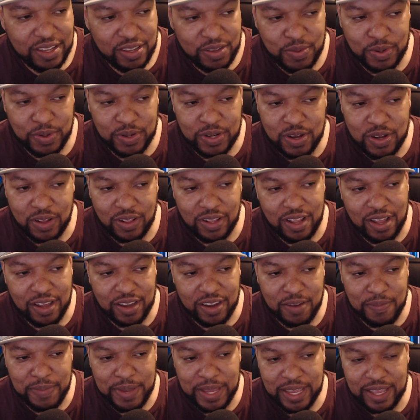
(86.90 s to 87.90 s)
You will no
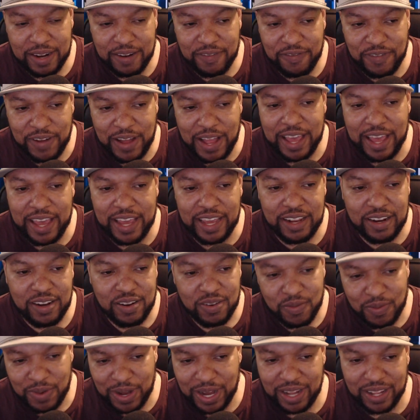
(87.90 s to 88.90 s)
longer be confined
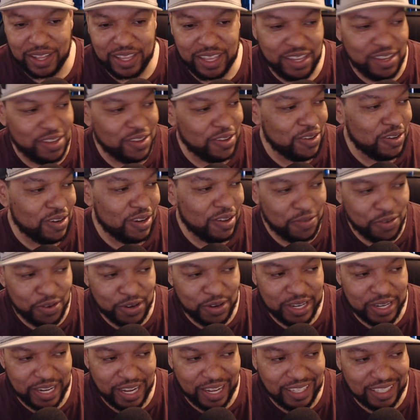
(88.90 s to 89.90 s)
while queued
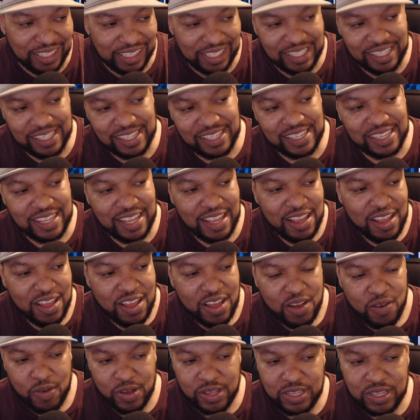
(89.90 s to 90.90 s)
for dungeons.
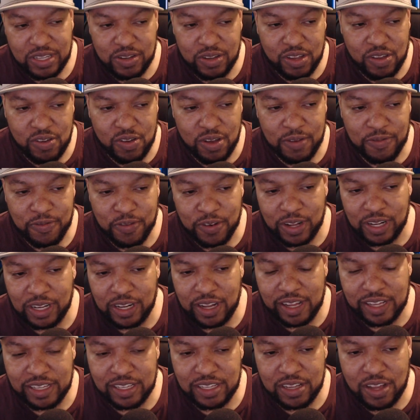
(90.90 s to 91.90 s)
Once you queue up for a
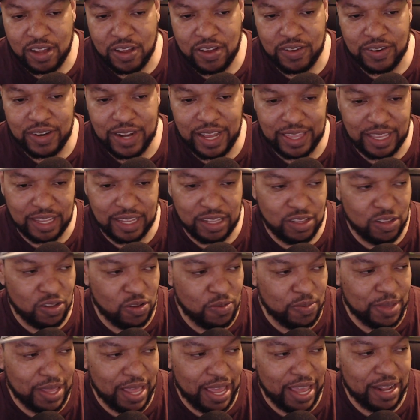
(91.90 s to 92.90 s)
lost zone at the
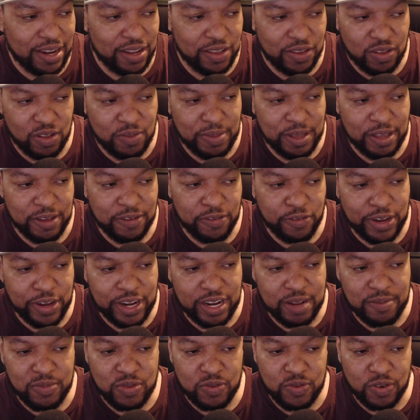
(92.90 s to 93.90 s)
Gloom Gate, you will be
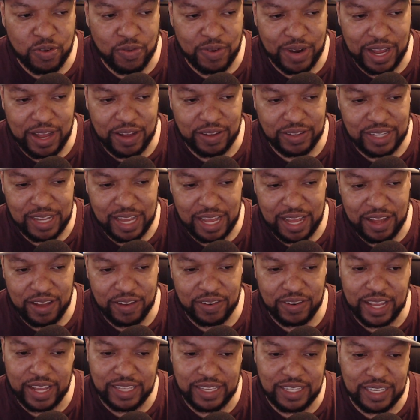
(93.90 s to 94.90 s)
free to move around
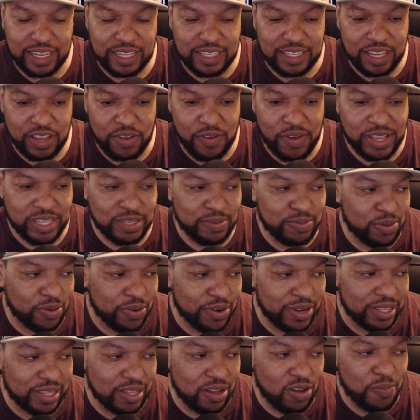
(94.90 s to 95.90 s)
town and to continue
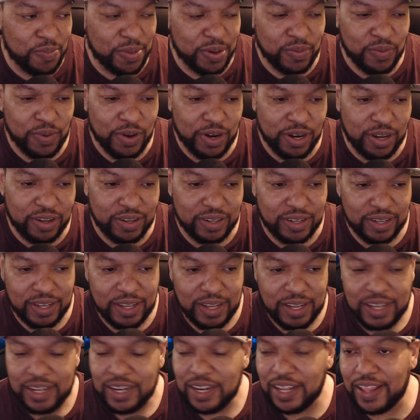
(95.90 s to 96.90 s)
exploring the open world.
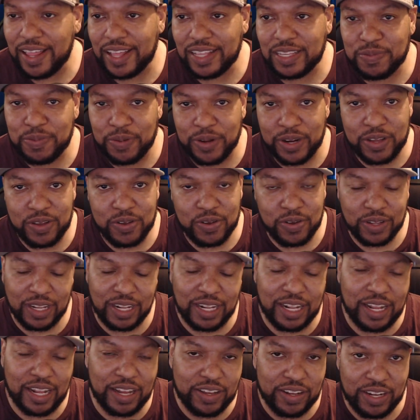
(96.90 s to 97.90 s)
Now that's pretty cool.
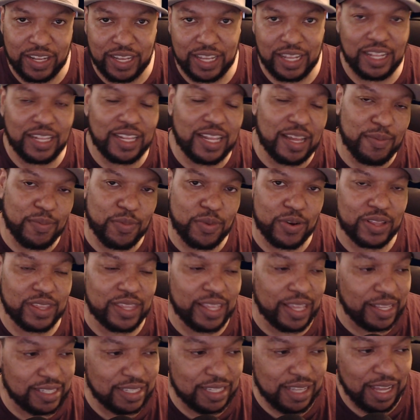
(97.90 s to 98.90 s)
It'll allow you to get a lot more
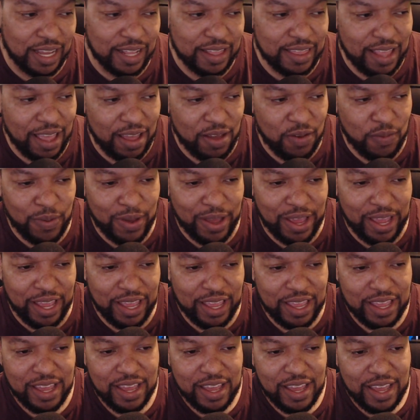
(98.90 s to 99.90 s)
things done that
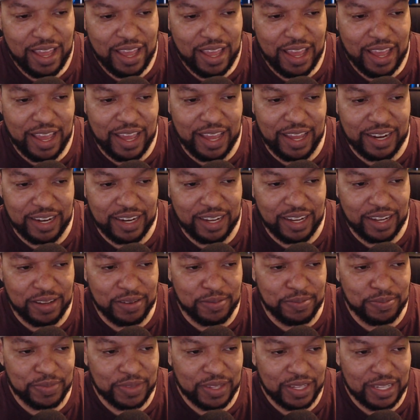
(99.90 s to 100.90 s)
way
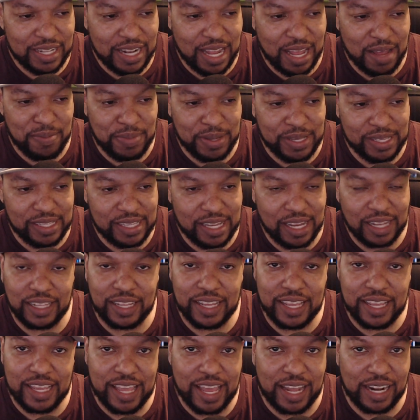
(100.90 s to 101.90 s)
and not be stuck
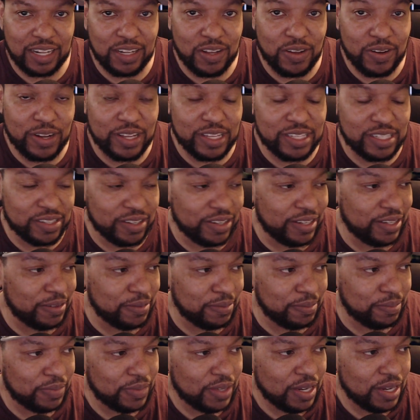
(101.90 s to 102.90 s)
looking at a loading
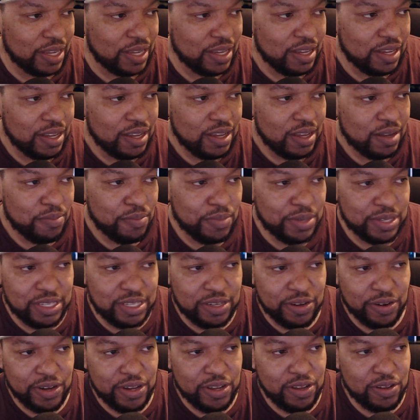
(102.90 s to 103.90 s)
screen.
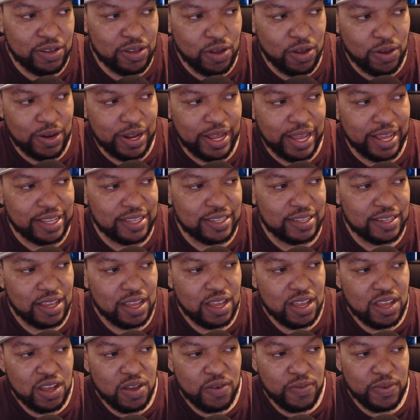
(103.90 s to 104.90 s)
Material Codex.
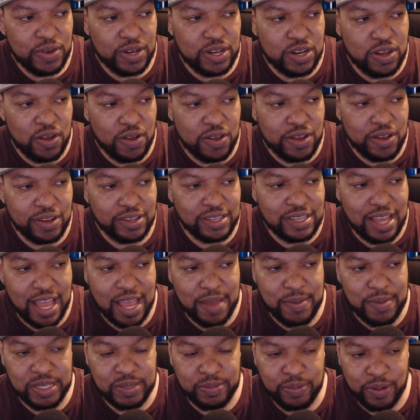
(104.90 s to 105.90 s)
We know your
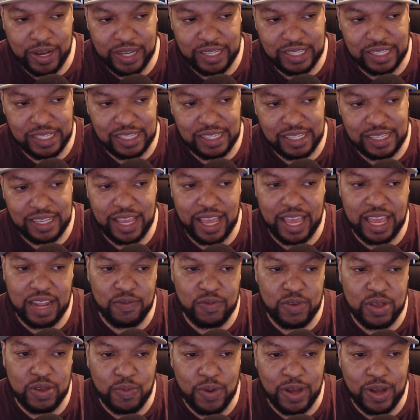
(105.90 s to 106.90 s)
time is precious
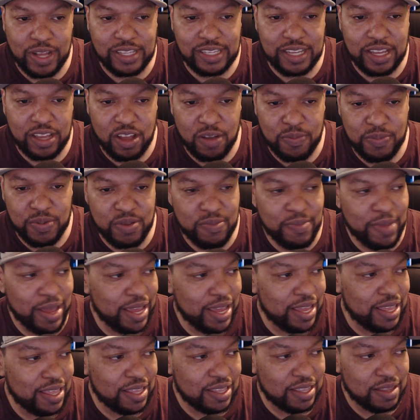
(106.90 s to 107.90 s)
and we want to help you
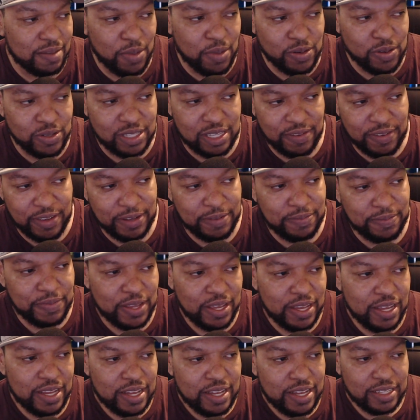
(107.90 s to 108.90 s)
make the most of it.
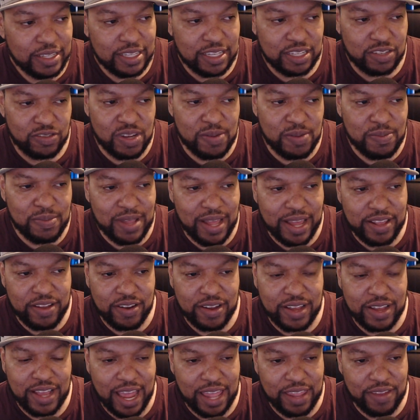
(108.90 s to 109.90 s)
To streamline
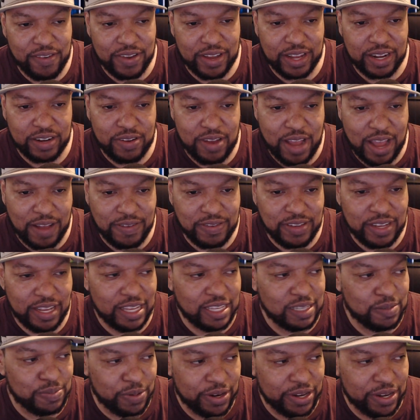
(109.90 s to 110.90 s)
your gathering and crafting
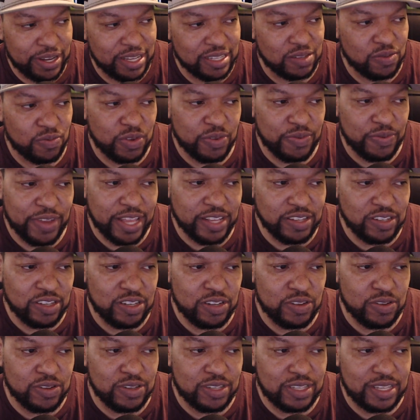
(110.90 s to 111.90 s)
experience, we've
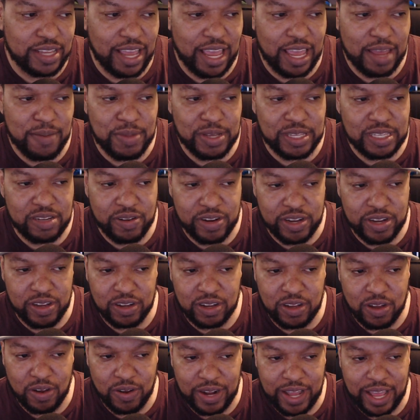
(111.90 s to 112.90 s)
introduced a
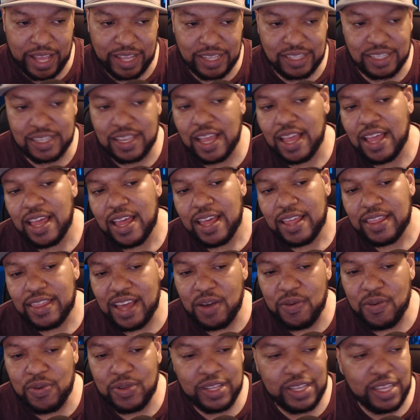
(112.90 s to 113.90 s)
Material Codex
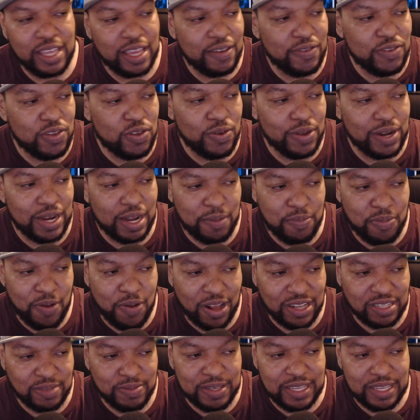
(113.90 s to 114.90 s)
that will give you an
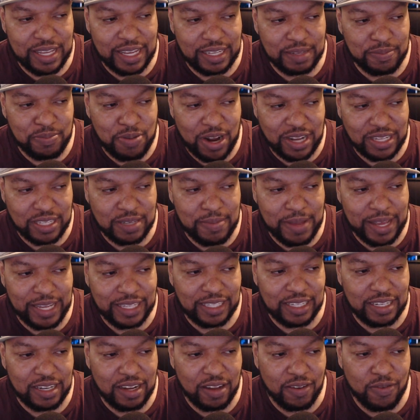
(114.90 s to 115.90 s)

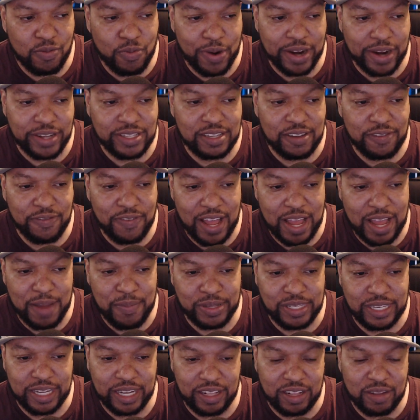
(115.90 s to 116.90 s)
approximation of where to find
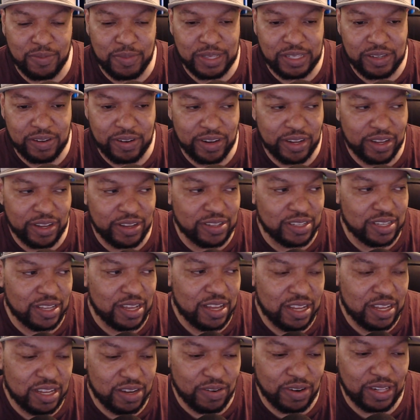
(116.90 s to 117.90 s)
particular materials
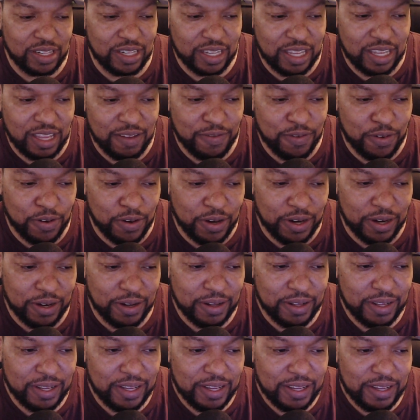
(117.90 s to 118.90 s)
you are looking
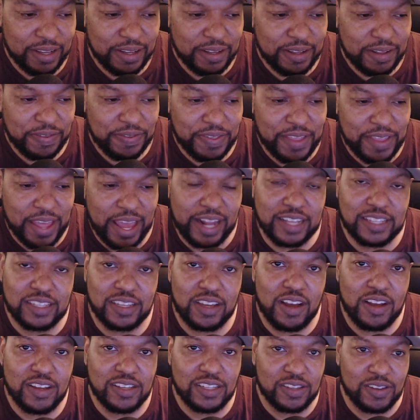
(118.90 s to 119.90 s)
for. That is
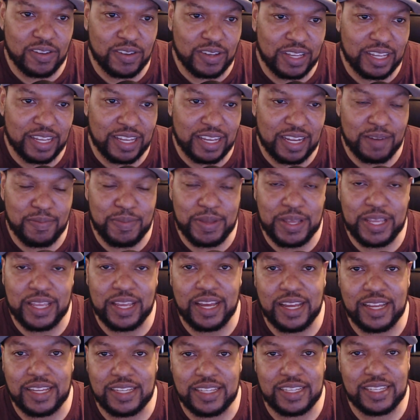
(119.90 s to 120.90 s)
also good
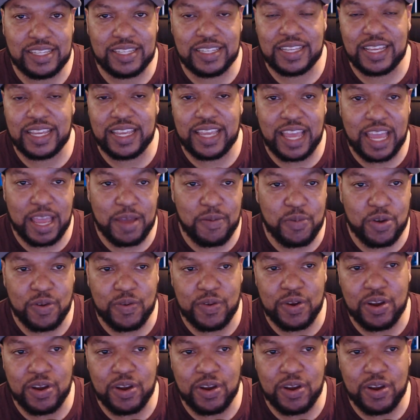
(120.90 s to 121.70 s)
because this is the game